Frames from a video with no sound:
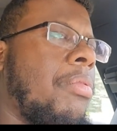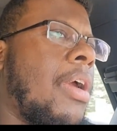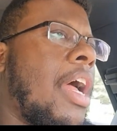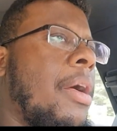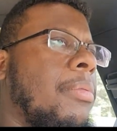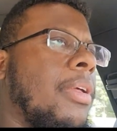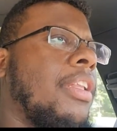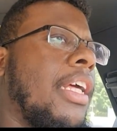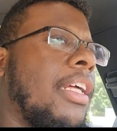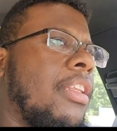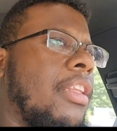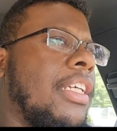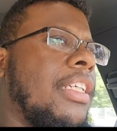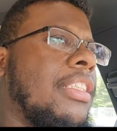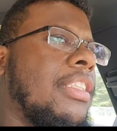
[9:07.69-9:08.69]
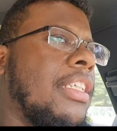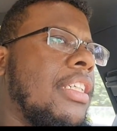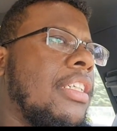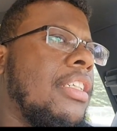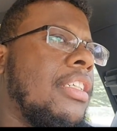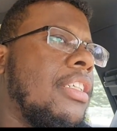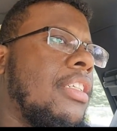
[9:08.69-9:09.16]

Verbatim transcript: probably like LinkedIn.